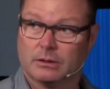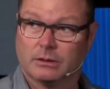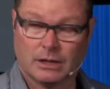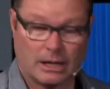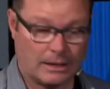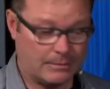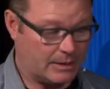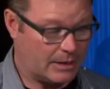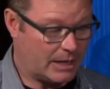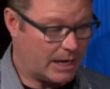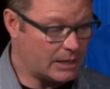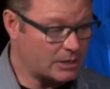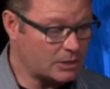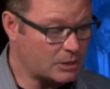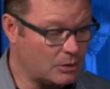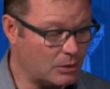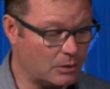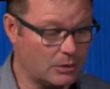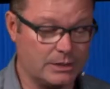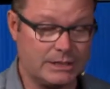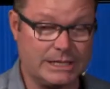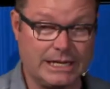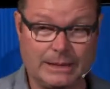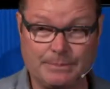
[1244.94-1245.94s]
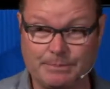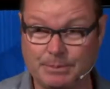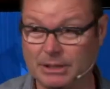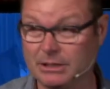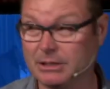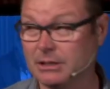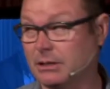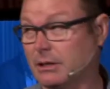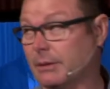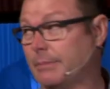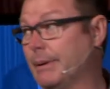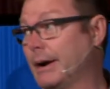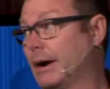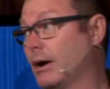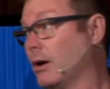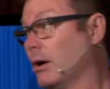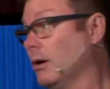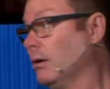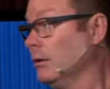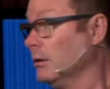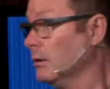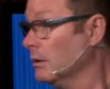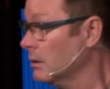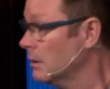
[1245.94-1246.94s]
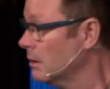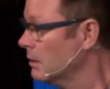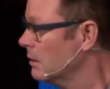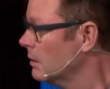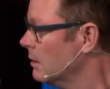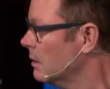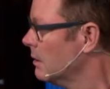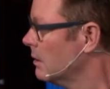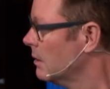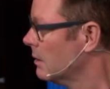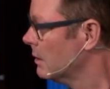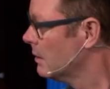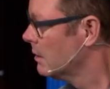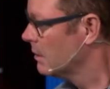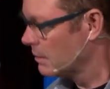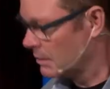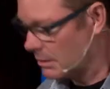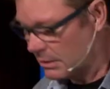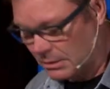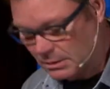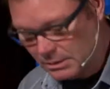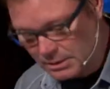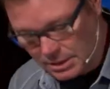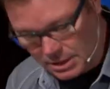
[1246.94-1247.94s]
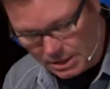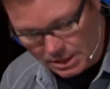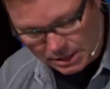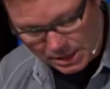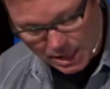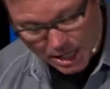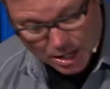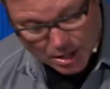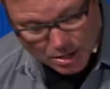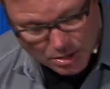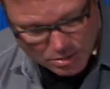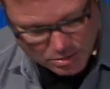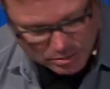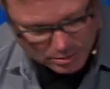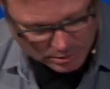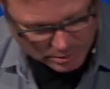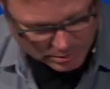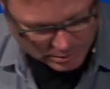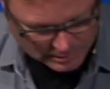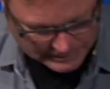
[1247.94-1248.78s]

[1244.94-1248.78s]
I mean, that's going deep into the barrel. Hello.